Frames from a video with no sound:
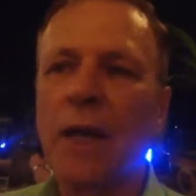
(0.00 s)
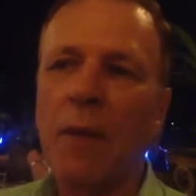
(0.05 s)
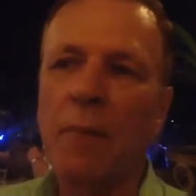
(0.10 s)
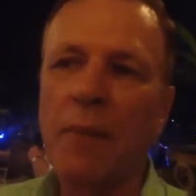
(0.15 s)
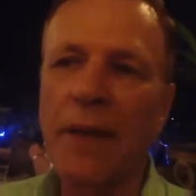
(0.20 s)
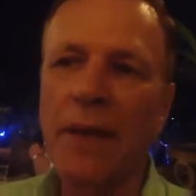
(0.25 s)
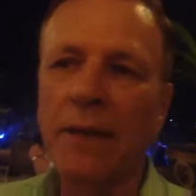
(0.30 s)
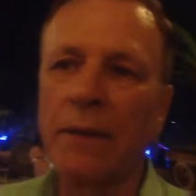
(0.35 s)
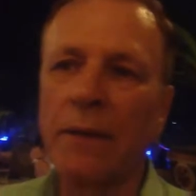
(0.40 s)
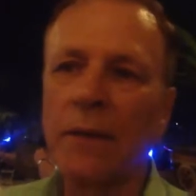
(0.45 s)

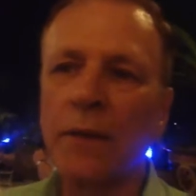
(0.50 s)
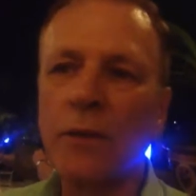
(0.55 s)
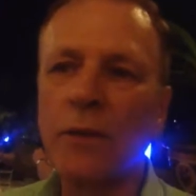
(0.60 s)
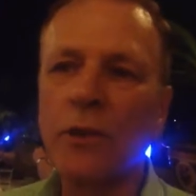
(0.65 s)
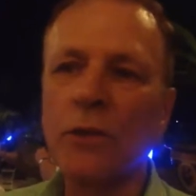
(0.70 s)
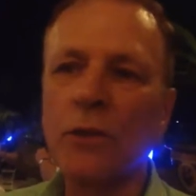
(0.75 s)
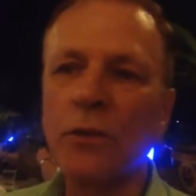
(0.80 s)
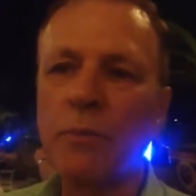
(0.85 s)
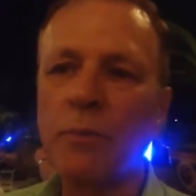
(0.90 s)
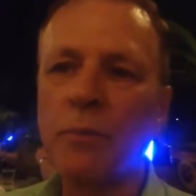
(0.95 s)
But you
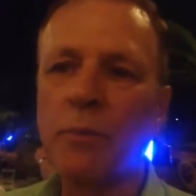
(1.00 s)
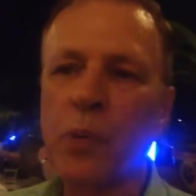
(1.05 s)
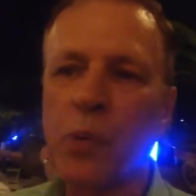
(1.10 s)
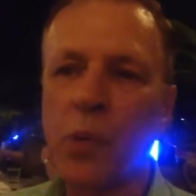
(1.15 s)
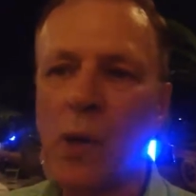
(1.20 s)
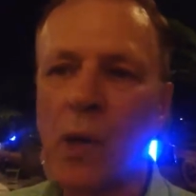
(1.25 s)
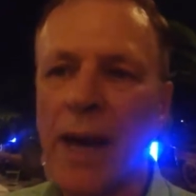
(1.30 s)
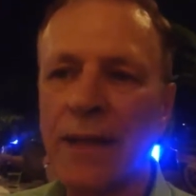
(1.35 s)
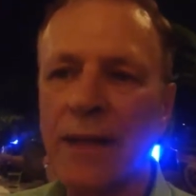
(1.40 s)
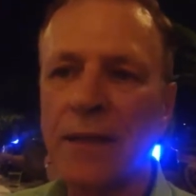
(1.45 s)
should
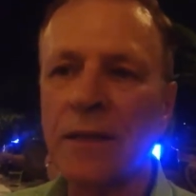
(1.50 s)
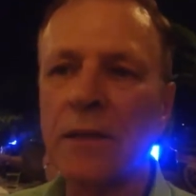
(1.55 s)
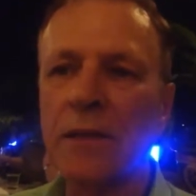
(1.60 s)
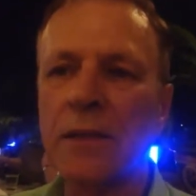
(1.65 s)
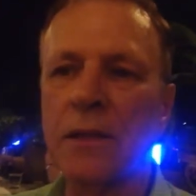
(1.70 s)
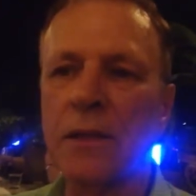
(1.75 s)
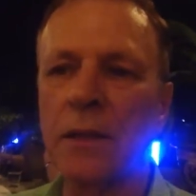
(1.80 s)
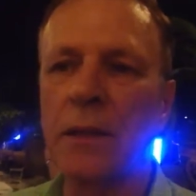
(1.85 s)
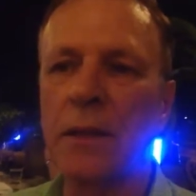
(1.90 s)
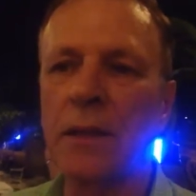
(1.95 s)
practice
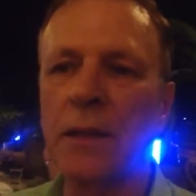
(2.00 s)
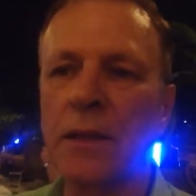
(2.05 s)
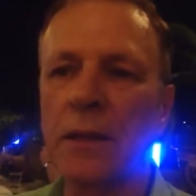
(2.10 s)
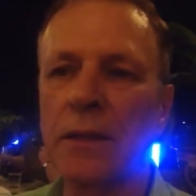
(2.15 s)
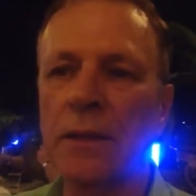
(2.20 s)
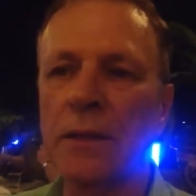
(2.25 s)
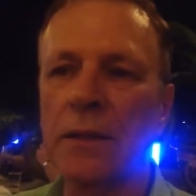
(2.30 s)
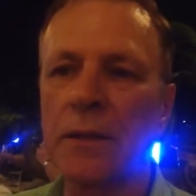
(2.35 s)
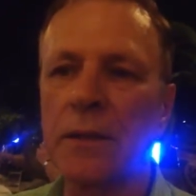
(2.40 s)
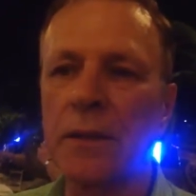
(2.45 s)
the
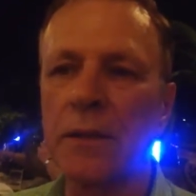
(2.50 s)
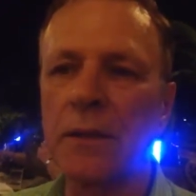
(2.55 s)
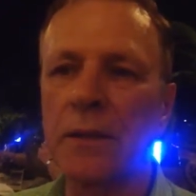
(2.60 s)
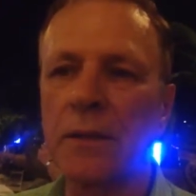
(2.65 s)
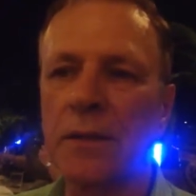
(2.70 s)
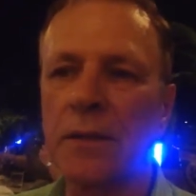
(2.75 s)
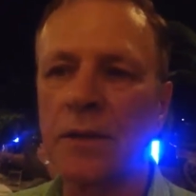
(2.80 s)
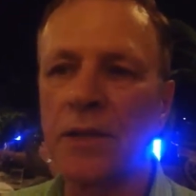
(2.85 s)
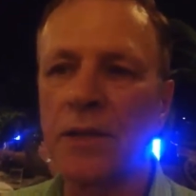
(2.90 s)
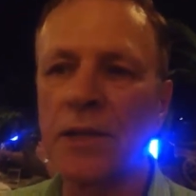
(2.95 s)
the,
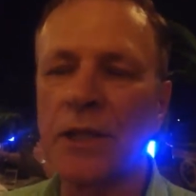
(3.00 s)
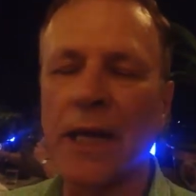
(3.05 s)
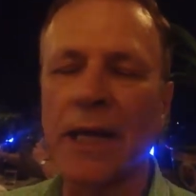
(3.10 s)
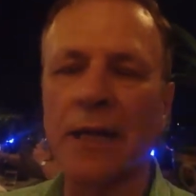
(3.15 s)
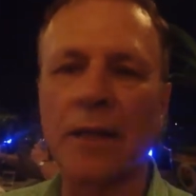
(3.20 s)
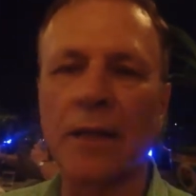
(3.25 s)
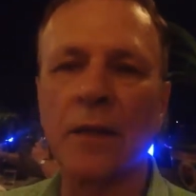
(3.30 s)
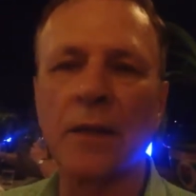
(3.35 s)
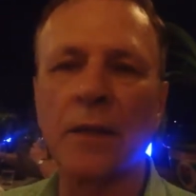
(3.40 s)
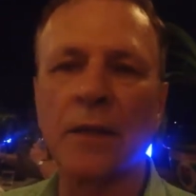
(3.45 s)
the
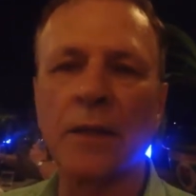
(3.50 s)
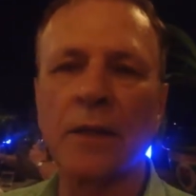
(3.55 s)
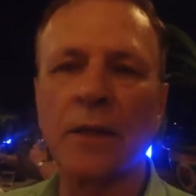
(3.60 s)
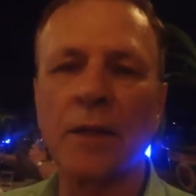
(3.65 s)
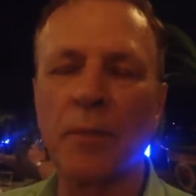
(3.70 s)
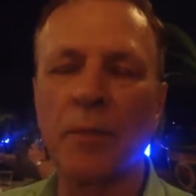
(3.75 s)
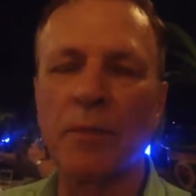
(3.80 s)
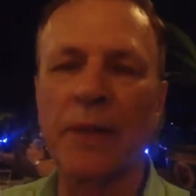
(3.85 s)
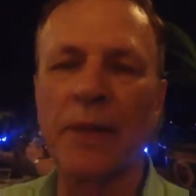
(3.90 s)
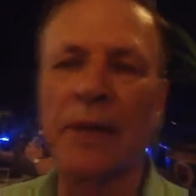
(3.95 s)
gentle and
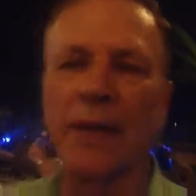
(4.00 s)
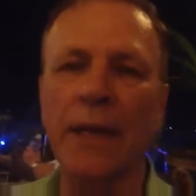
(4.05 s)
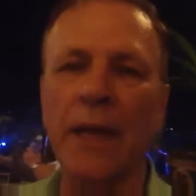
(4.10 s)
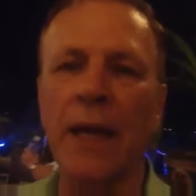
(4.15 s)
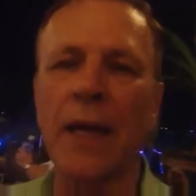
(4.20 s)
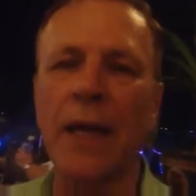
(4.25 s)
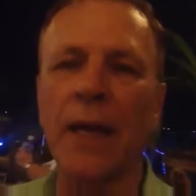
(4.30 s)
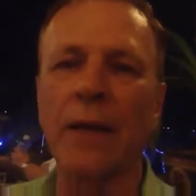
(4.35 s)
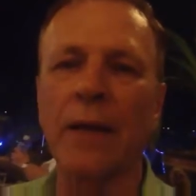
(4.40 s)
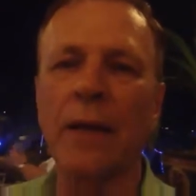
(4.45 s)
compelling
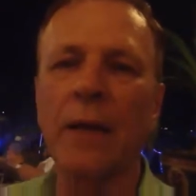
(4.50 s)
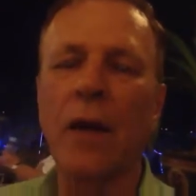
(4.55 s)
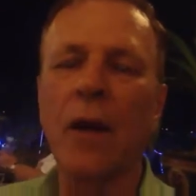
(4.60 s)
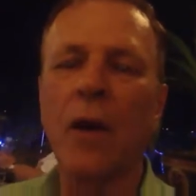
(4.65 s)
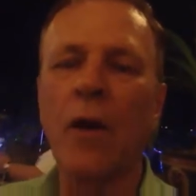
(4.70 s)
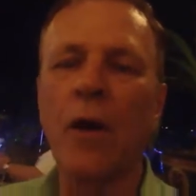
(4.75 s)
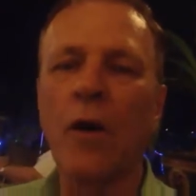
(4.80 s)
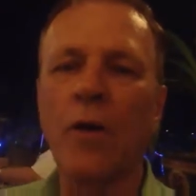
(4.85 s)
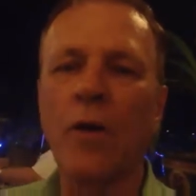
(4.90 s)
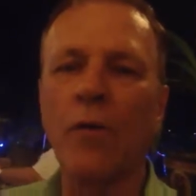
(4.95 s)
art
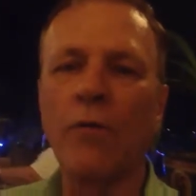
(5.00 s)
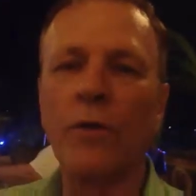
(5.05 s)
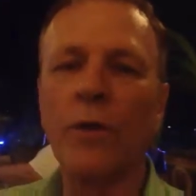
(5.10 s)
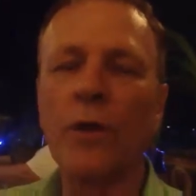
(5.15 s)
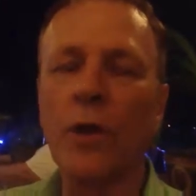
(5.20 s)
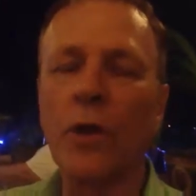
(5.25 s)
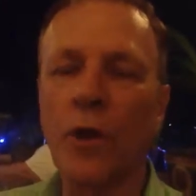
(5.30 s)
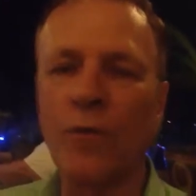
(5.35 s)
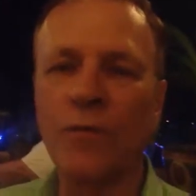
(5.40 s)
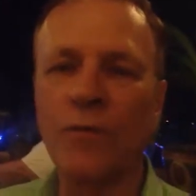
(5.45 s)
of
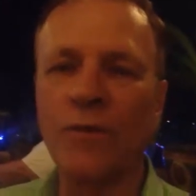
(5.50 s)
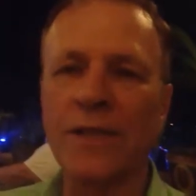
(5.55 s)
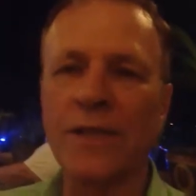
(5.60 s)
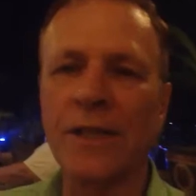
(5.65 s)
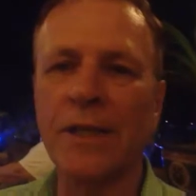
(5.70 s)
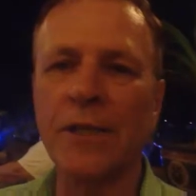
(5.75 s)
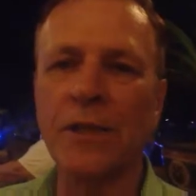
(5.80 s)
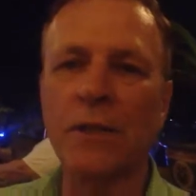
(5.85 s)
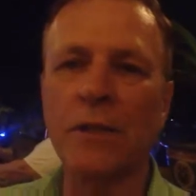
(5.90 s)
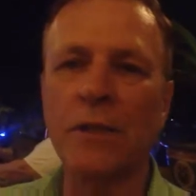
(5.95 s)

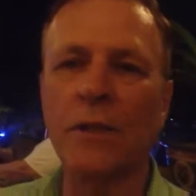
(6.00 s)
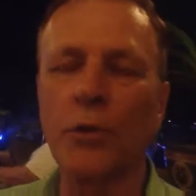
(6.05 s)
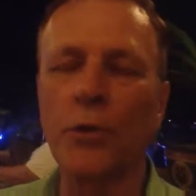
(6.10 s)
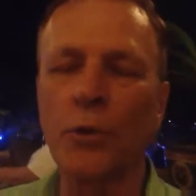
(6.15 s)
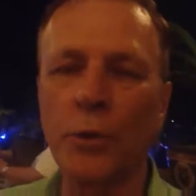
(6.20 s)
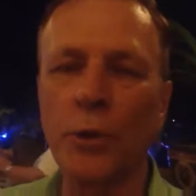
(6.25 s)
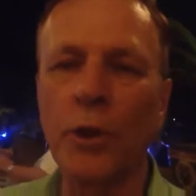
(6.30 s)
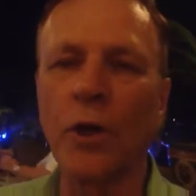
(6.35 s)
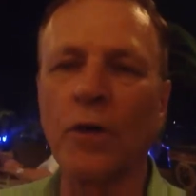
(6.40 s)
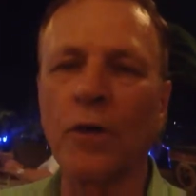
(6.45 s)
conversation,
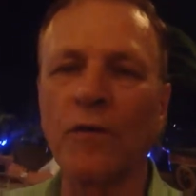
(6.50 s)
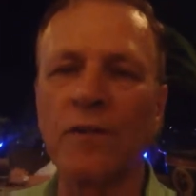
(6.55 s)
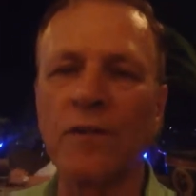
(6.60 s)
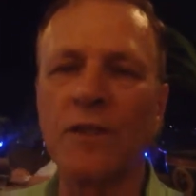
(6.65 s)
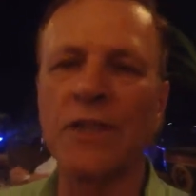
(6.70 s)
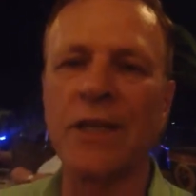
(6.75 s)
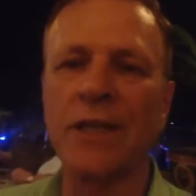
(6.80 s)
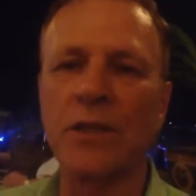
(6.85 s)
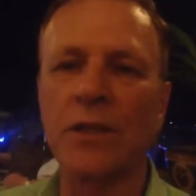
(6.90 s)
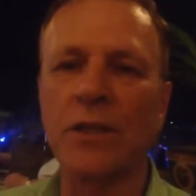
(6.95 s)
good
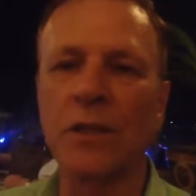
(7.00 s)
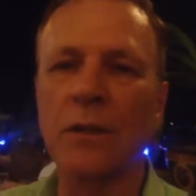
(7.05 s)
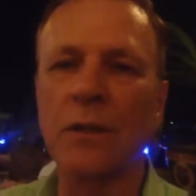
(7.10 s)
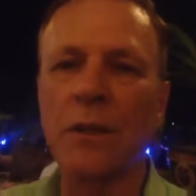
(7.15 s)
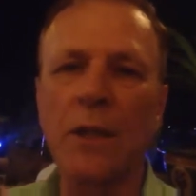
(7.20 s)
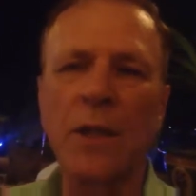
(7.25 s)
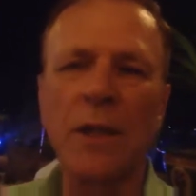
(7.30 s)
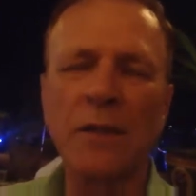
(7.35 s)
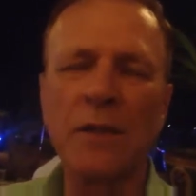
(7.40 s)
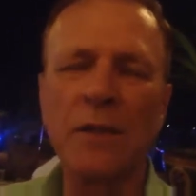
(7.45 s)
conversation.
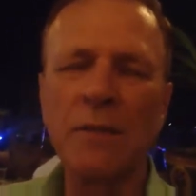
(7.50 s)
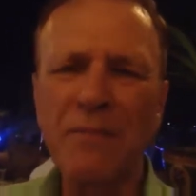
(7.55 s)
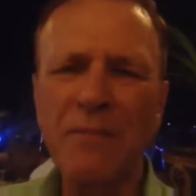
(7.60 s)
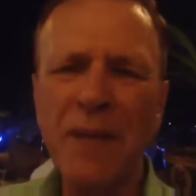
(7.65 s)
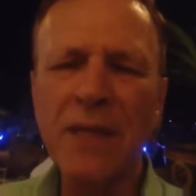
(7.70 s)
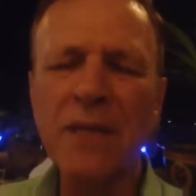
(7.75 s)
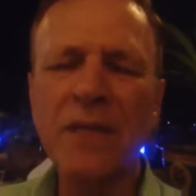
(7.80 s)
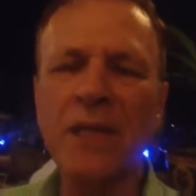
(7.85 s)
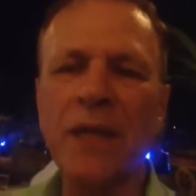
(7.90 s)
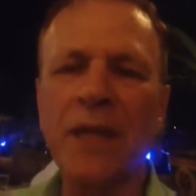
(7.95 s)
It's
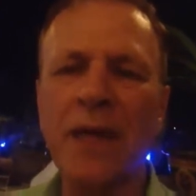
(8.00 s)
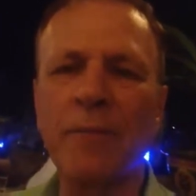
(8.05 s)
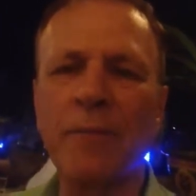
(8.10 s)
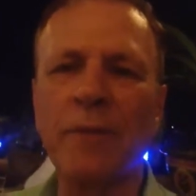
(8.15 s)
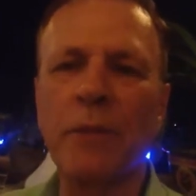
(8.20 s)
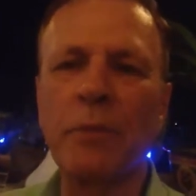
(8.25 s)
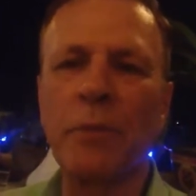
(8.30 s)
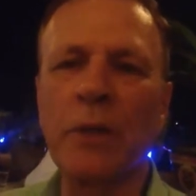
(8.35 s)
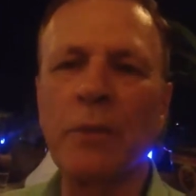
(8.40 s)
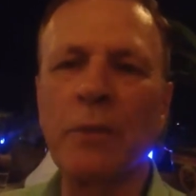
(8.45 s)
amazing how
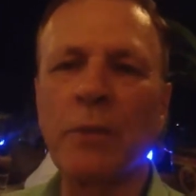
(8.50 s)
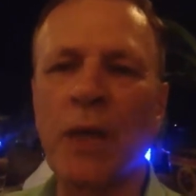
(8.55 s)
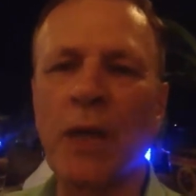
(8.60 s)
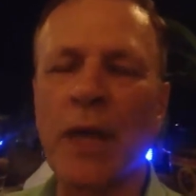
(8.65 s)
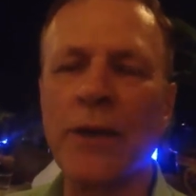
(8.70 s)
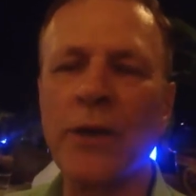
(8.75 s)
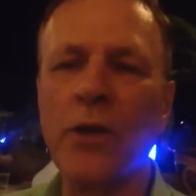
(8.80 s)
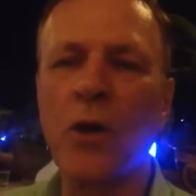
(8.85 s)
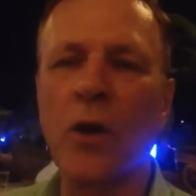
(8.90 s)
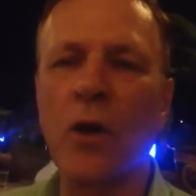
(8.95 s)
many people
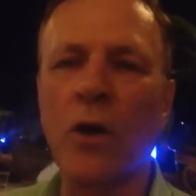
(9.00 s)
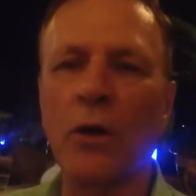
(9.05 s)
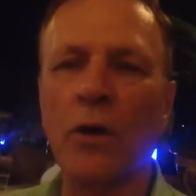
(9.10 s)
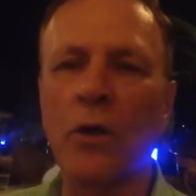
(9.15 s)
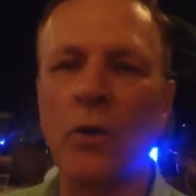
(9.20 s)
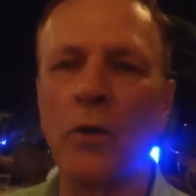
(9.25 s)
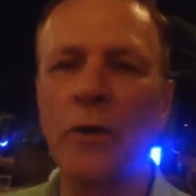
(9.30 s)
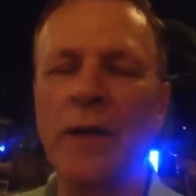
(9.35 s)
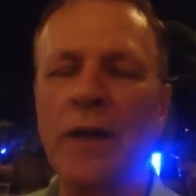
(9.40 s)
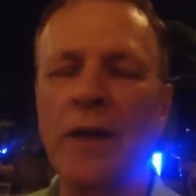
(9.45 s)
are not
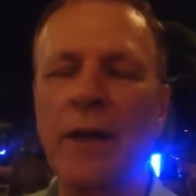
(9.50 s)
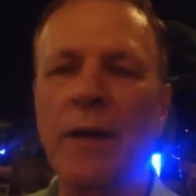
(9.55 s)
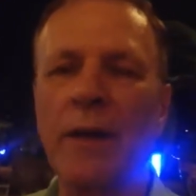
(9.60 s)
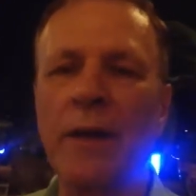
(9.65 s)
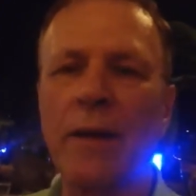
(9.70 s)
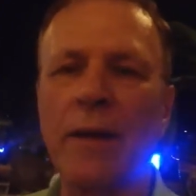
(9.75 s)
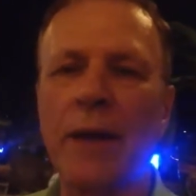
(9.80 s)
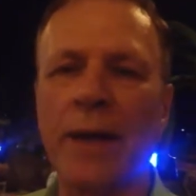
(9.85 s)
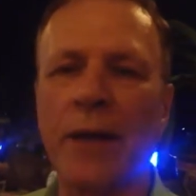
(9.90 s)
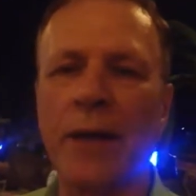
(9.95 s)
good
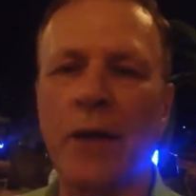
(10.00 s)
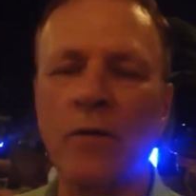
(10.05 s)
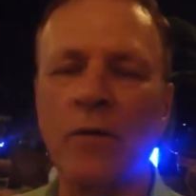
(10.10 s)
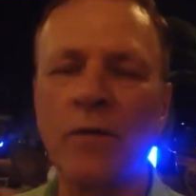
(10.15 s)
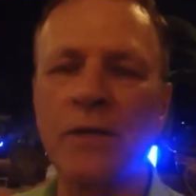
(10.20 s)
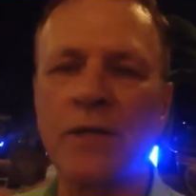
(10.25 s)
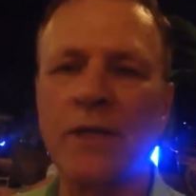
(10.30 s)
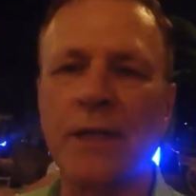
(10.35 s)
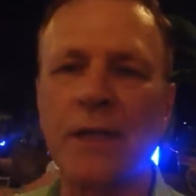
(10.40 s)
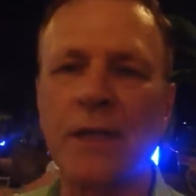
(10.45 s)
at
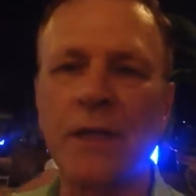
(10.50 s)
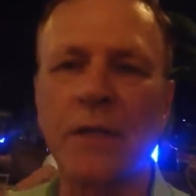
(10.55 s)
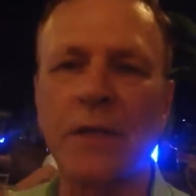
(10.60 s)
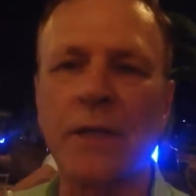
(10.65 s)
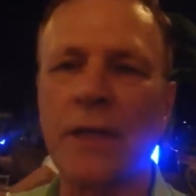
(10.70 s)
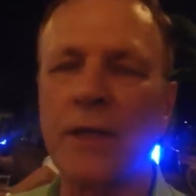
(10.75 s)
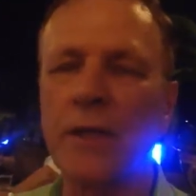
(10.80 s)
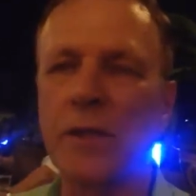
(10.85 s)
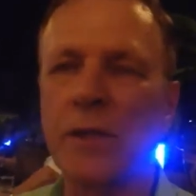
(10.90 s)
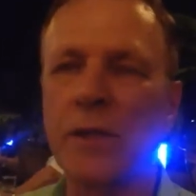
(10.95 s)
conversation.
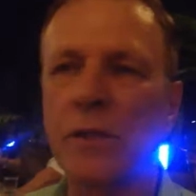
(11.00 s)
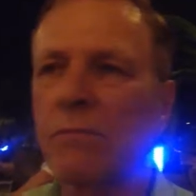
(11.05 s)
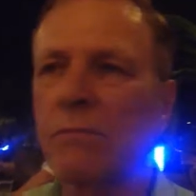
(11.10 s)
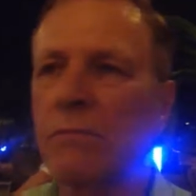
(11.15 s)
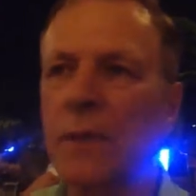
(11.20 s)
They're just,